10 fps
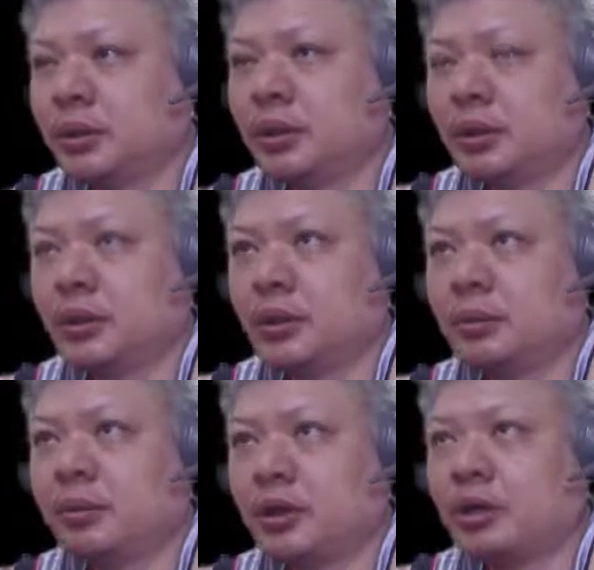Because the
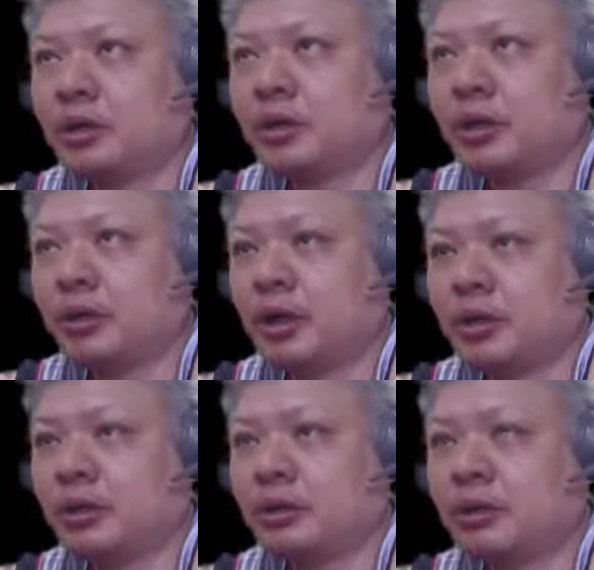chariot had not crossed
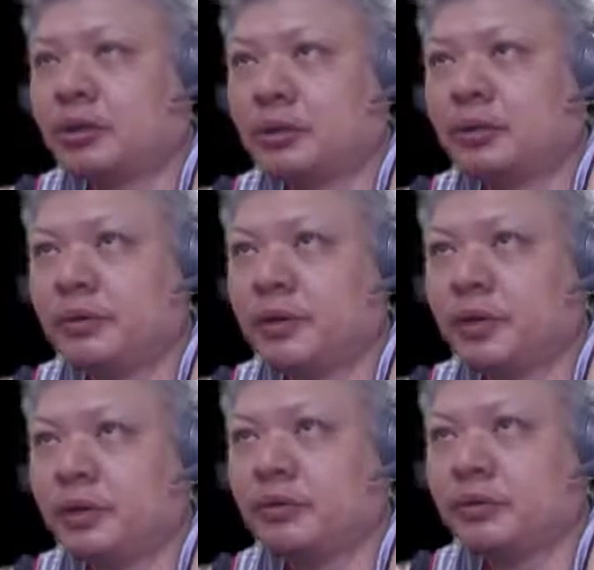the river, it could
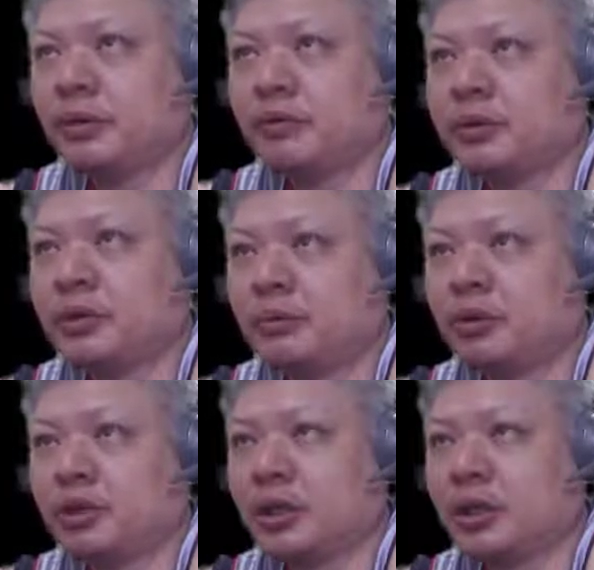offer some
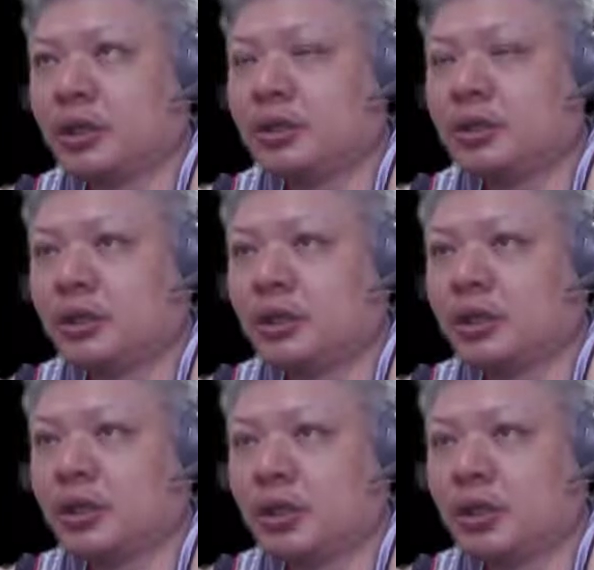protection and
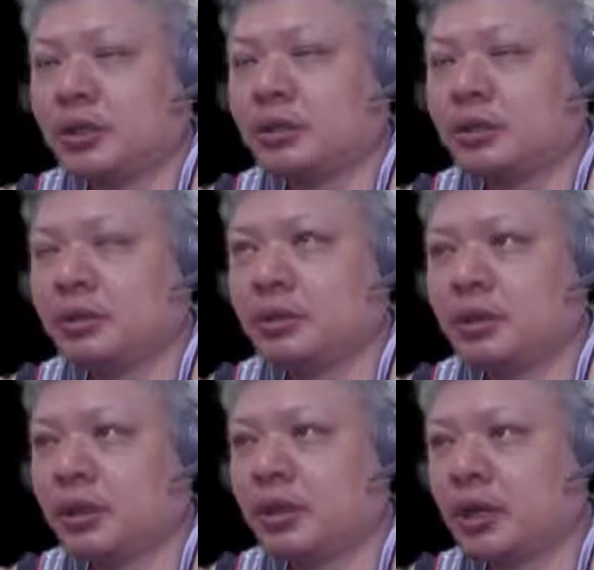counter red's
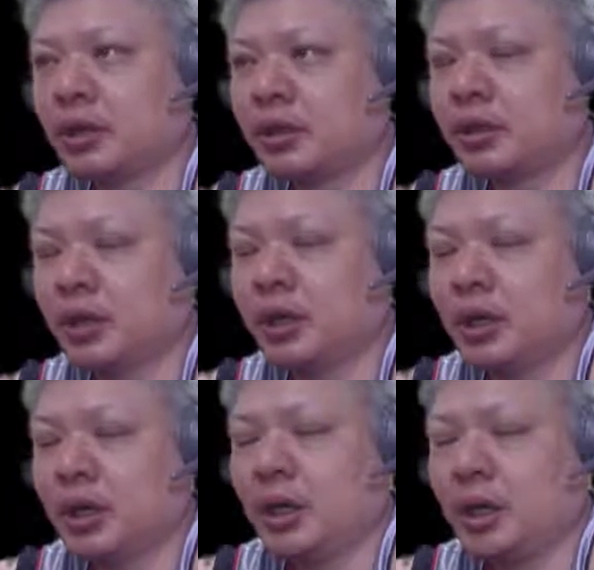
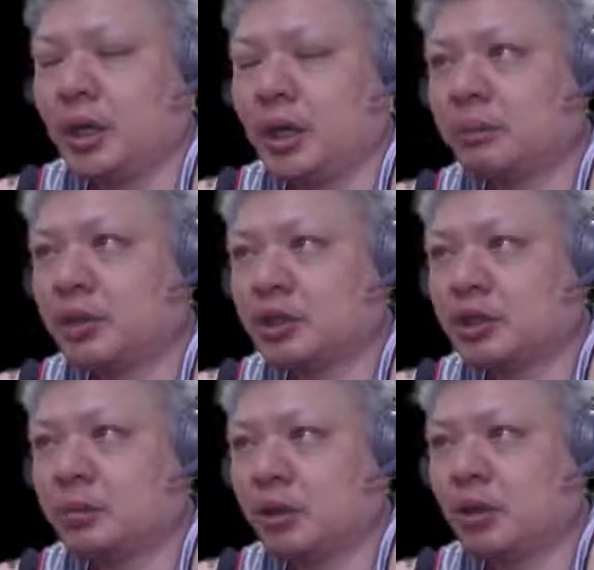attack much more
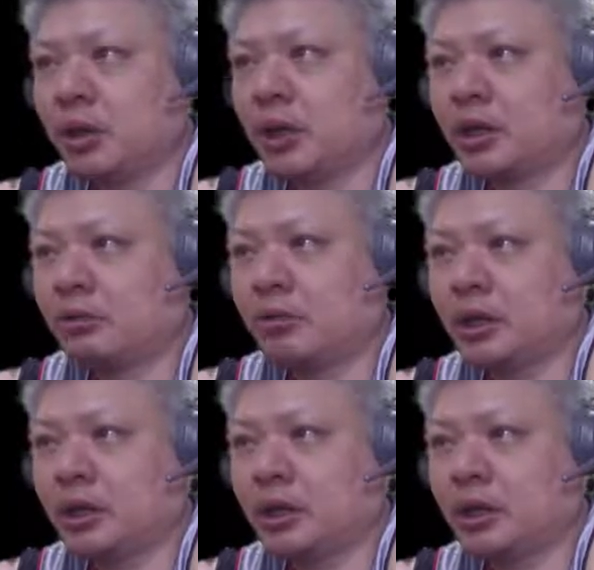accurately.